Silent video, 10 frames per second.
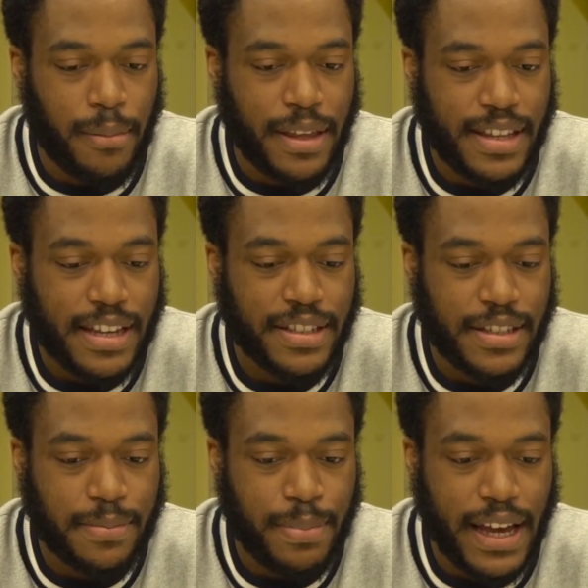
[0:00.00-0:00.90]
It's actually
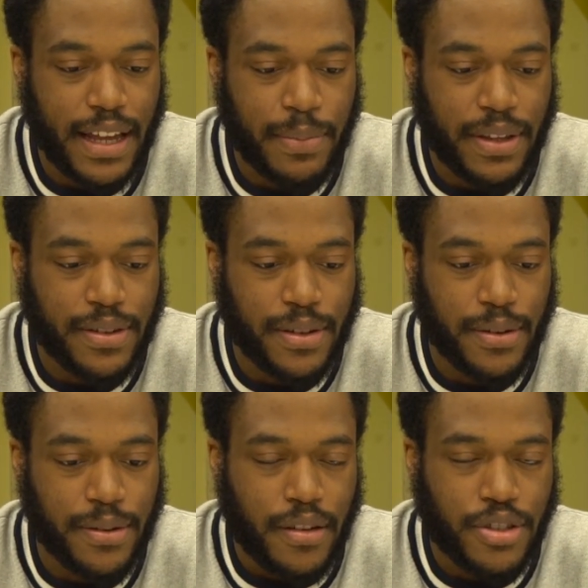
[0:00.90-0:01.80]
inspired me
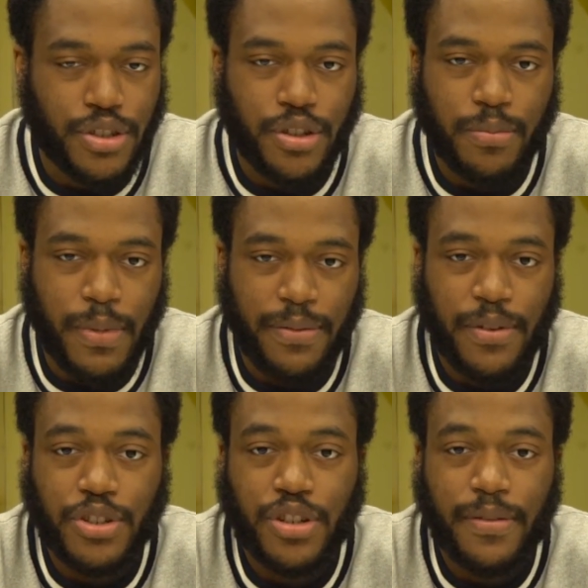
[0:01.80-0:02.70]
to shoot my
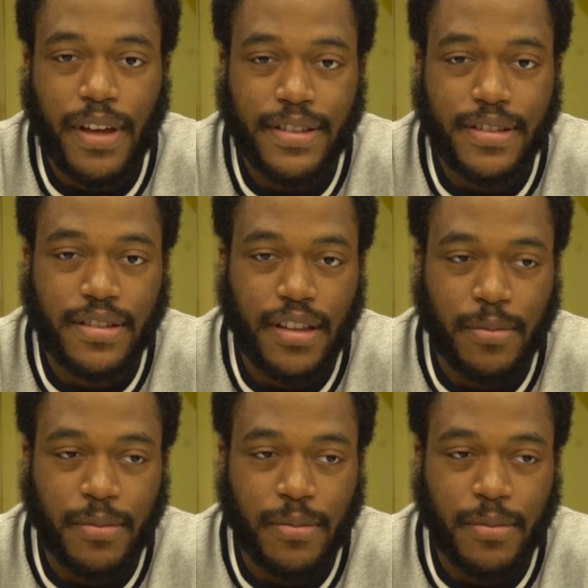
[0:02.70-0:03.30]
future events.